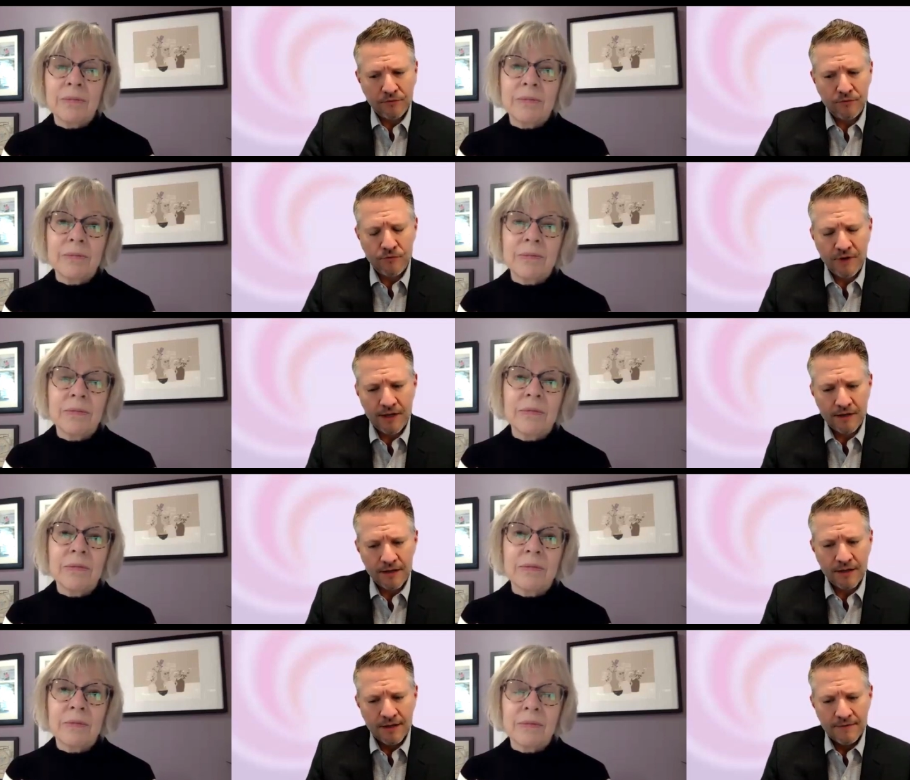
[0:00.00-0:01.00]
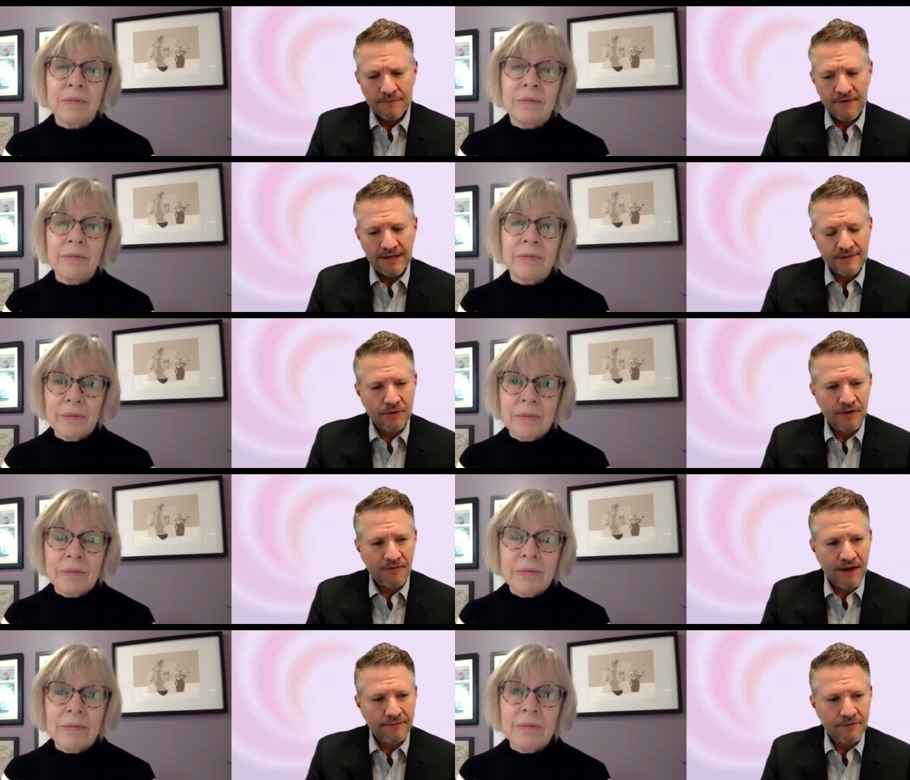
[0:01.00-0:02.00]
Speaker 1: through and face
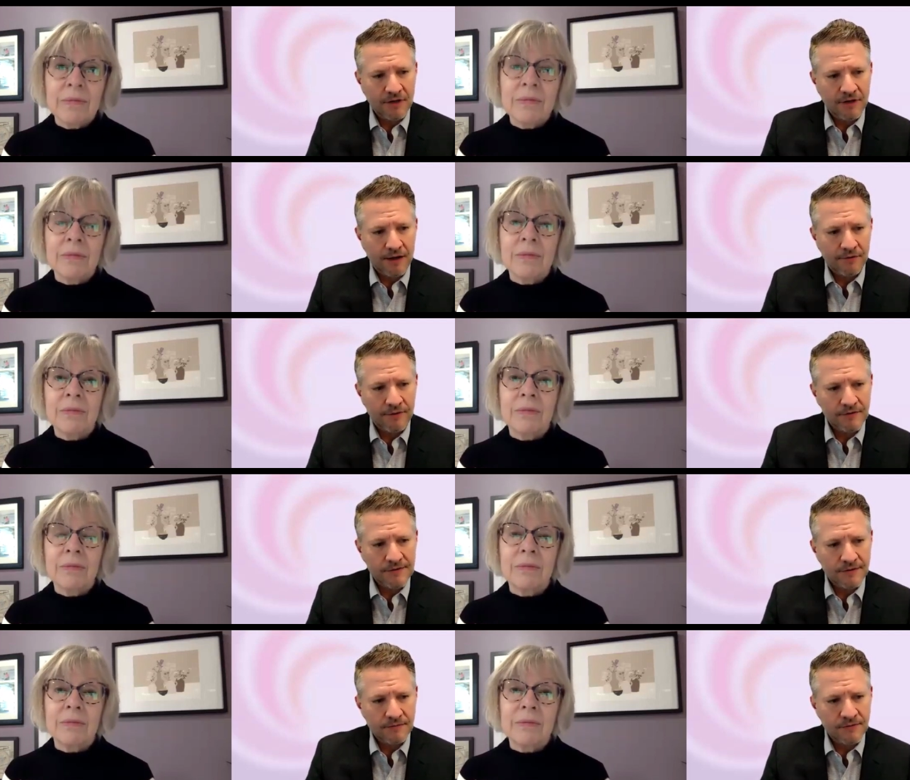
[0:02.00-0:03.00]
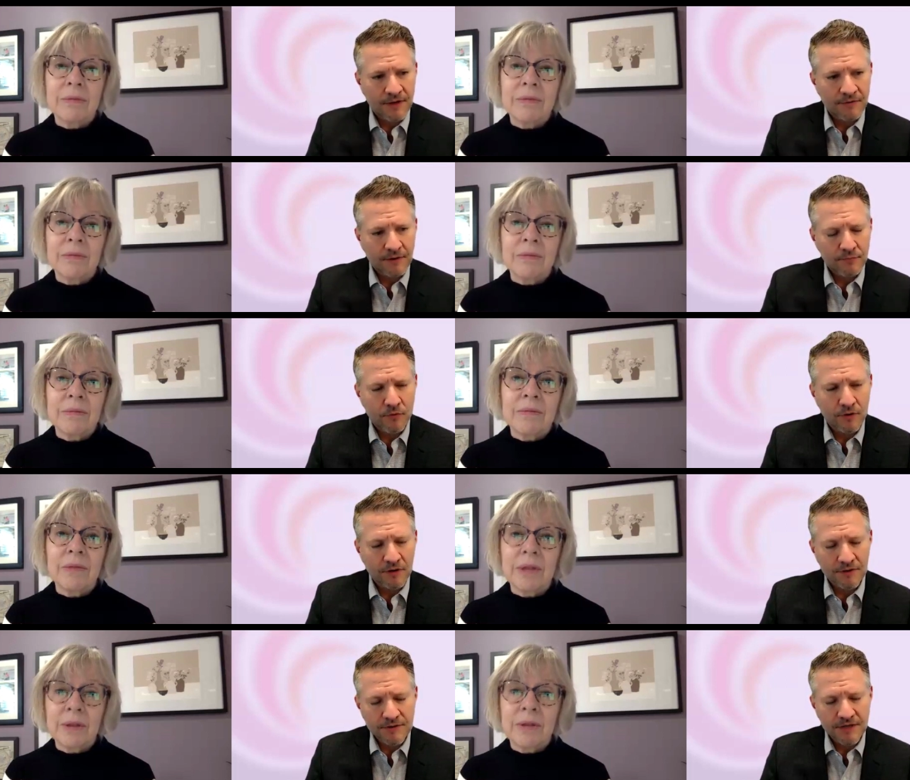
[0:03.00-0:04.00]
grief after death. It's I think
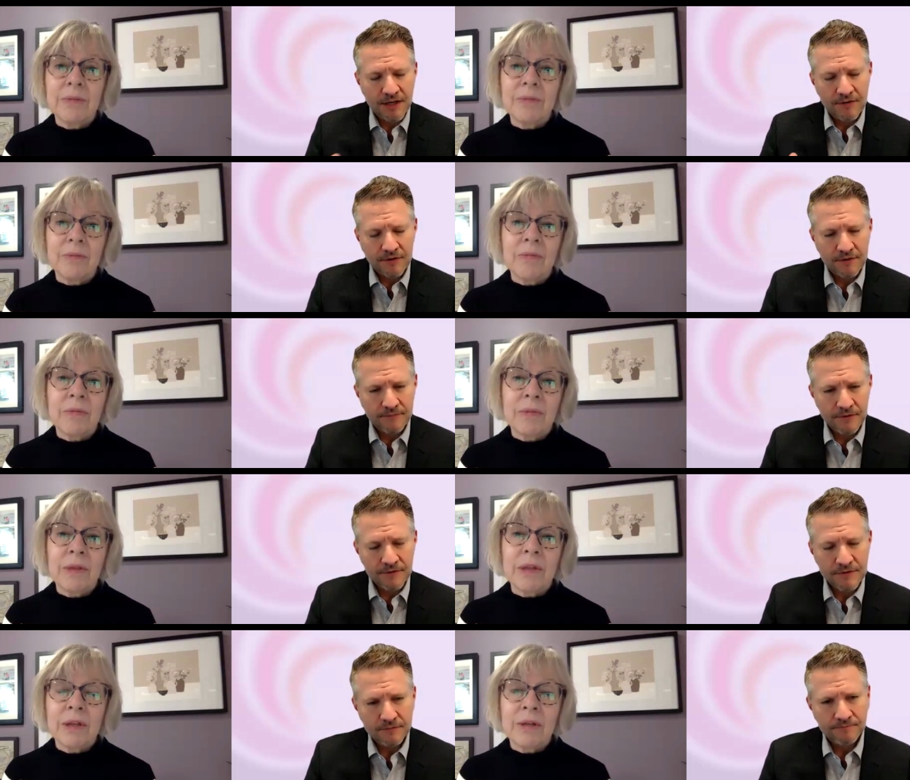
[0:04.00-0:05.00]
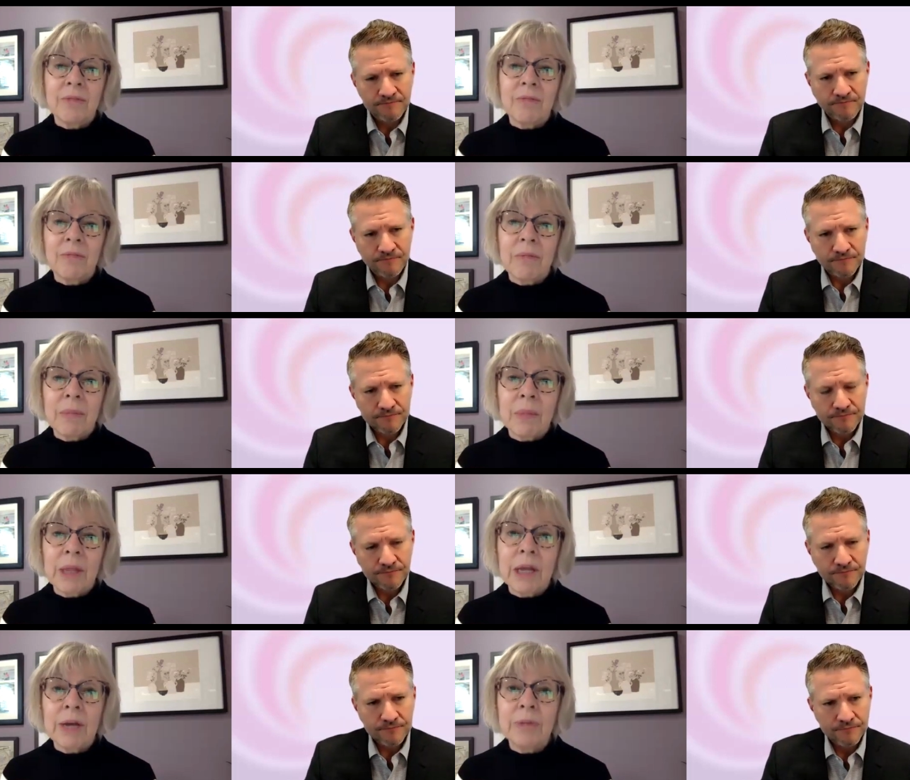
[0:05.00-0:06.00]
important to understand the difference.
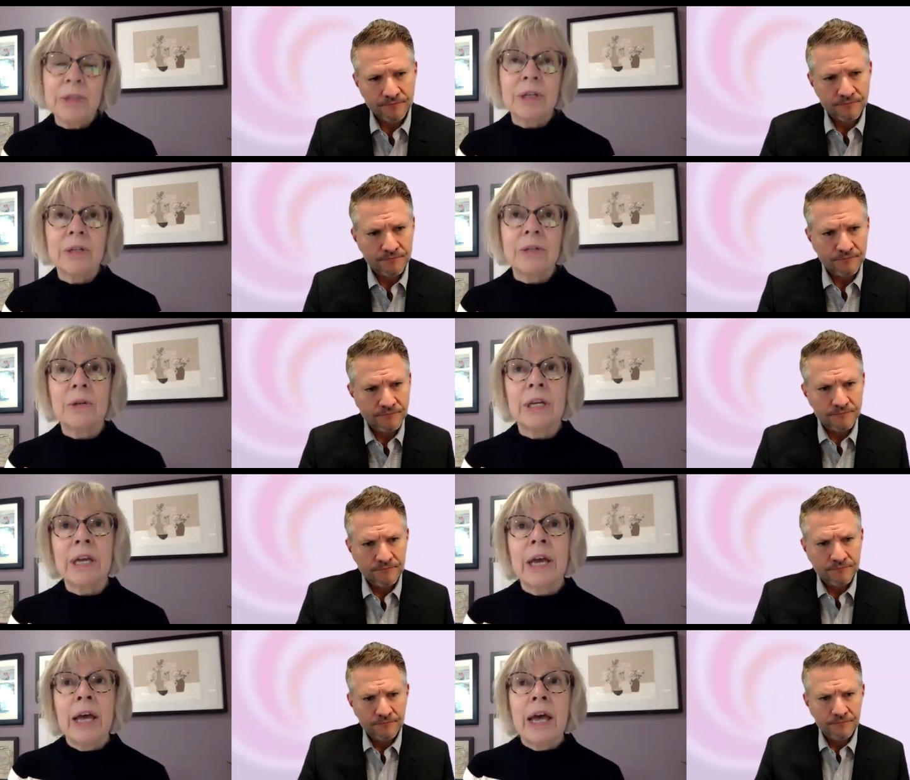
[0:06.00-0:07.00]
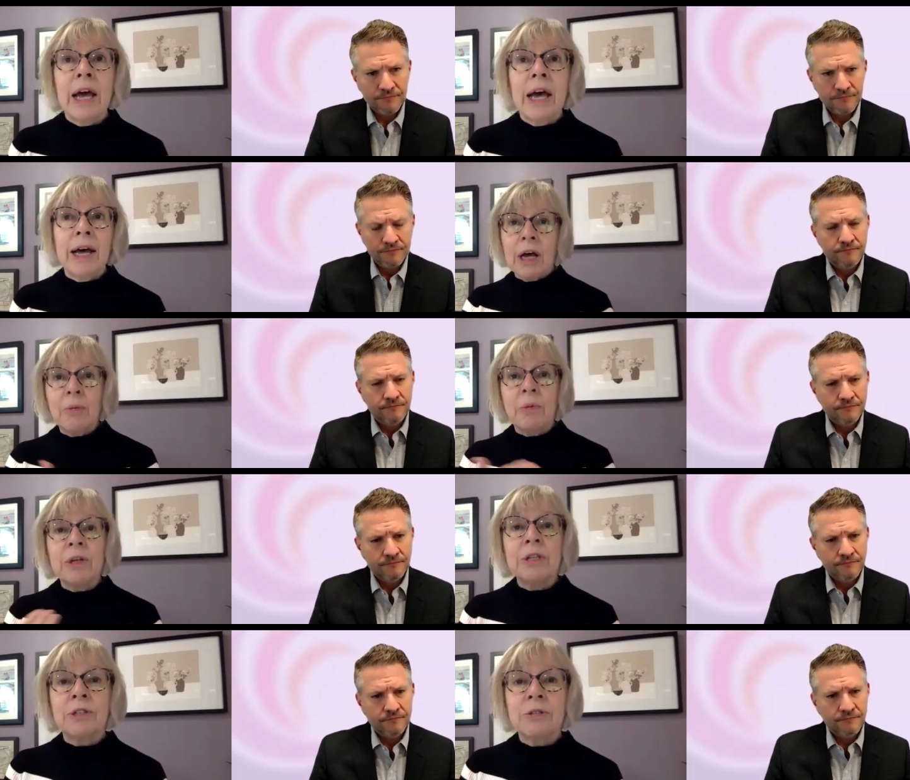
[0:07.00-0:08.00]
Speaker 2: Absolutely. I
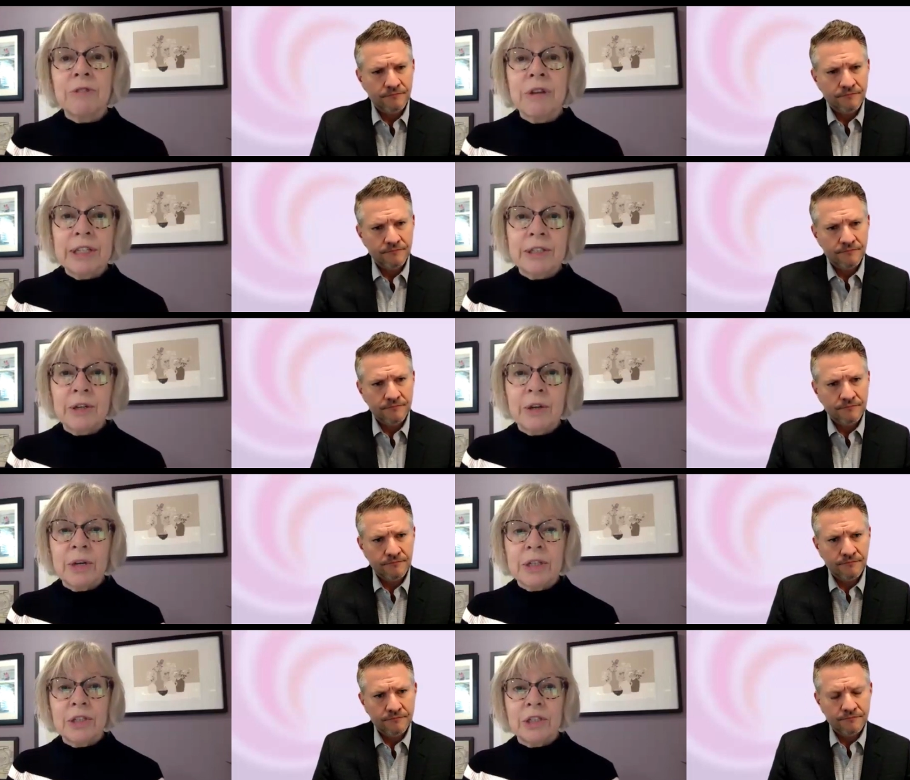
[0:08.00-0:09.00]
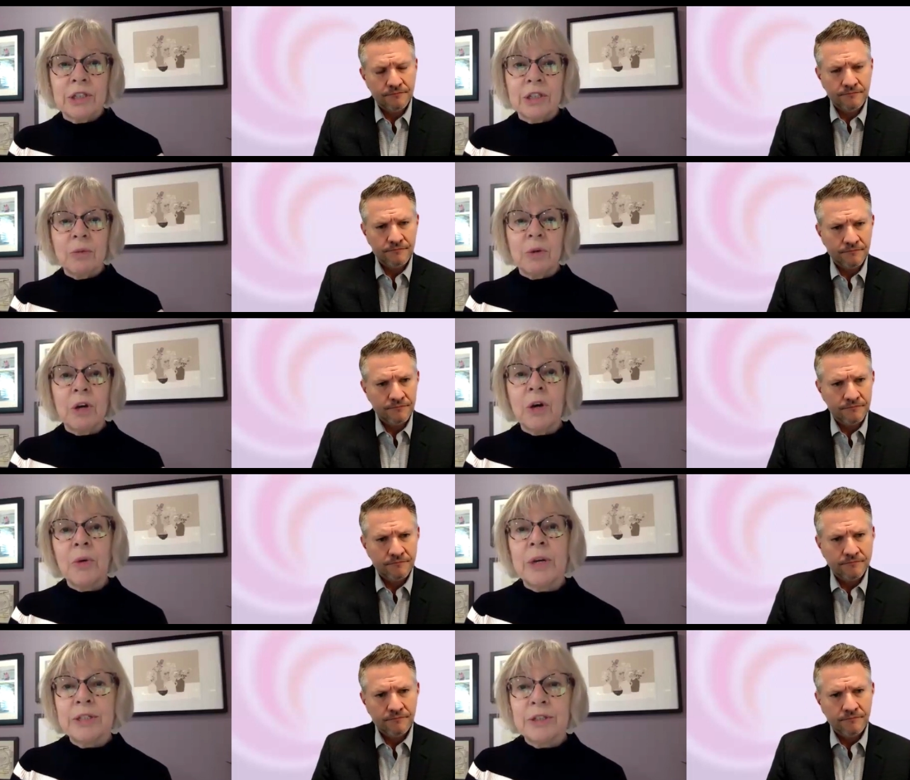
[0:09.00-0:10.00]
wanted to raise the question, and we'll
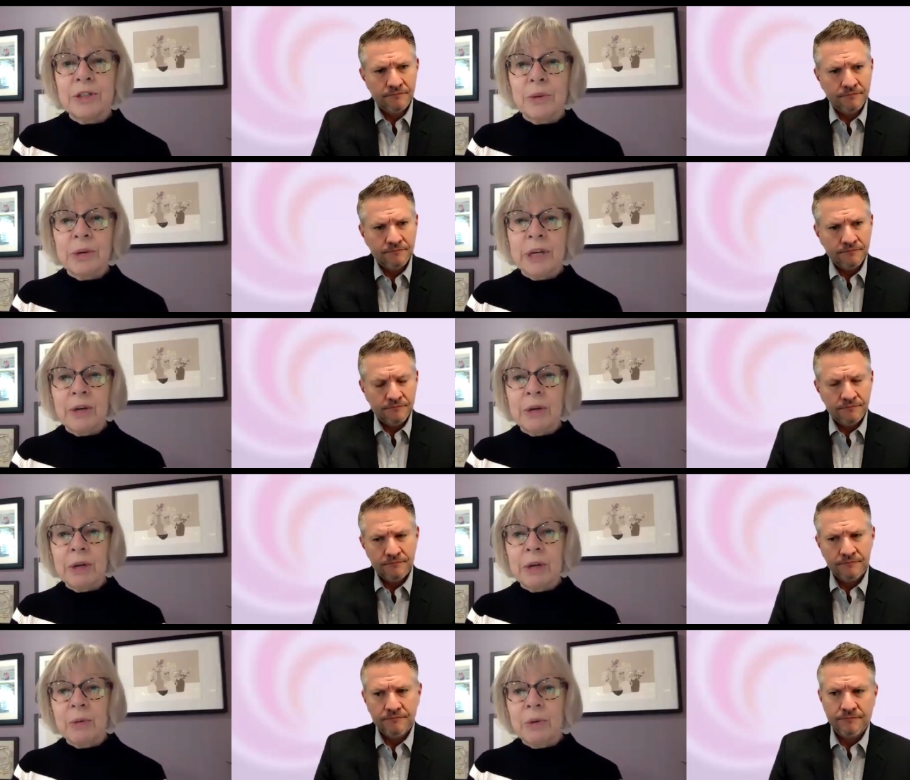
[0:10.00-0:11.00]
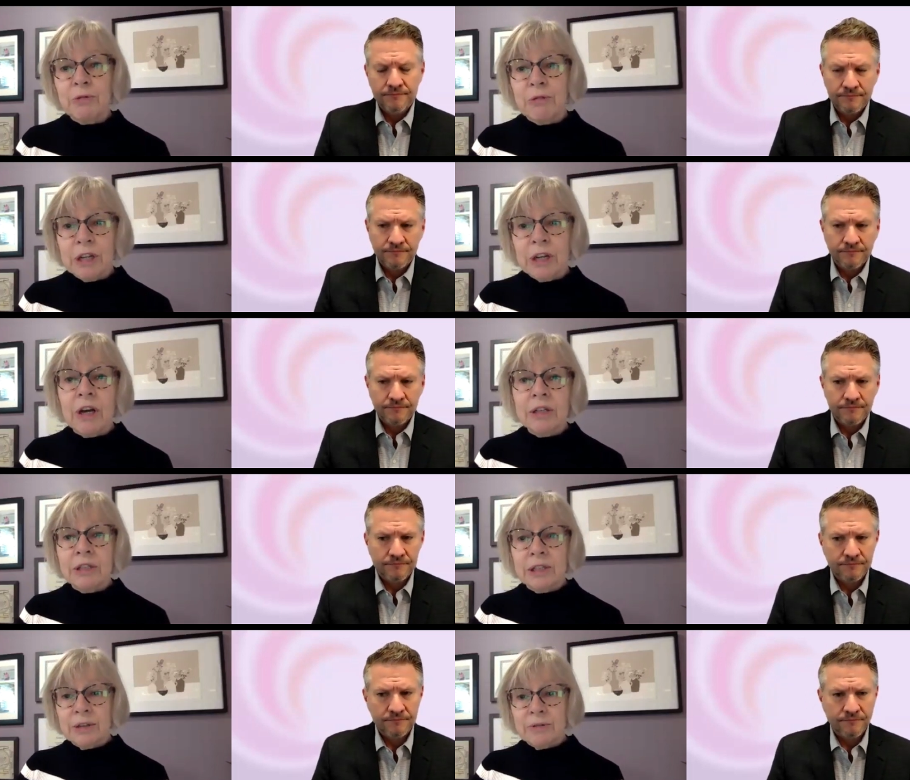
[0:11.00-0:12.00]
go into it with regards to